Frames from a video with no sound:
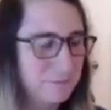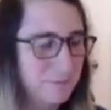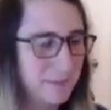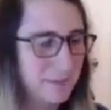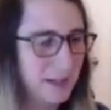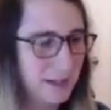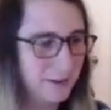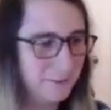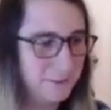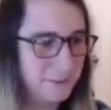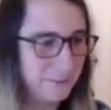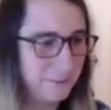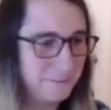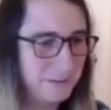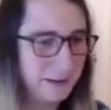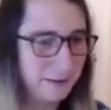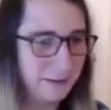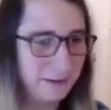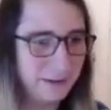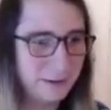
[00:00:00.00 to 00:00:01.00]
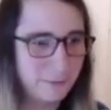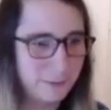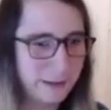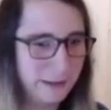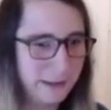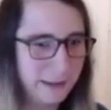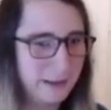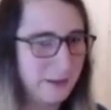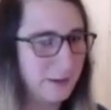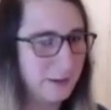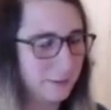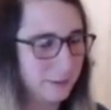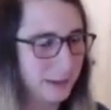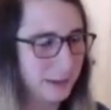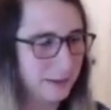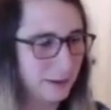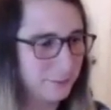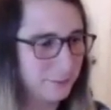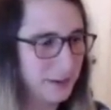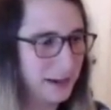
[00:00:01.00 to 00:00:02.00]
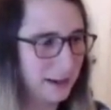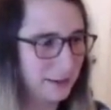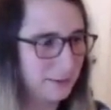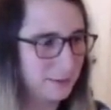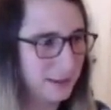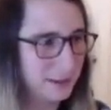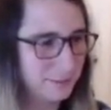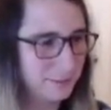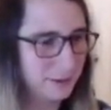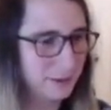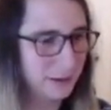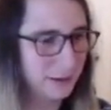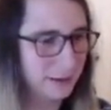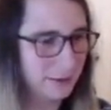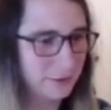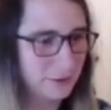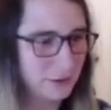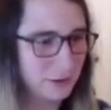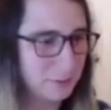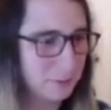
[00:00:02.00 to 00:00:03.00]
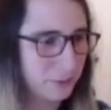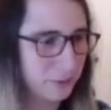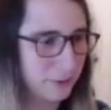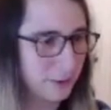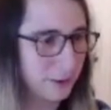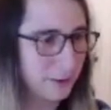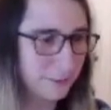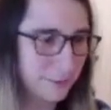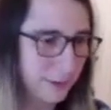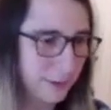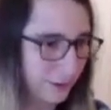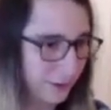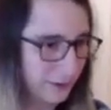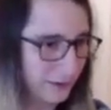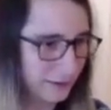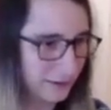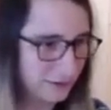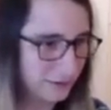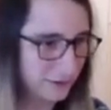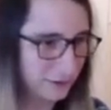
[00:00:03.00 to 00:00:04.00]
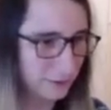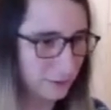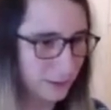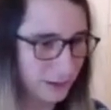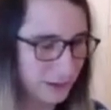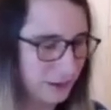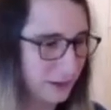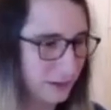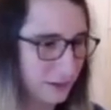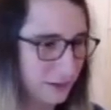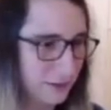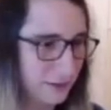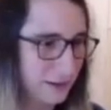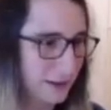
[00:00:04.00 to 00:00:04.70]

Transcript: And if you're feeling really good about your Pac-Man ability, there's a pro mode of this too, which is,